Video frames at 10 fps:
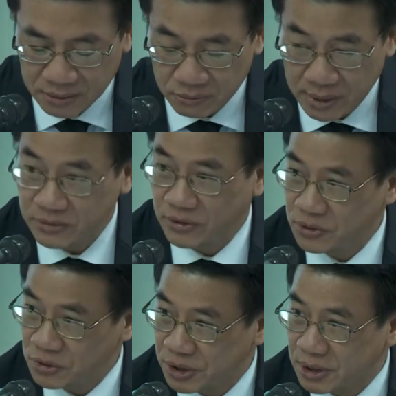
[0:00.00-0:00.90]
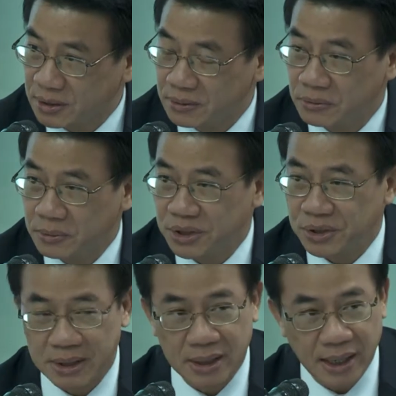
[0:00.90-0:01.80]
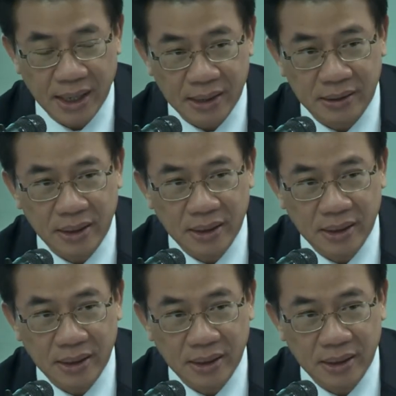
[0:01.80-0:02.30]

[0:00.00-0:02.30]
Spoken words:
resolution, which in the end,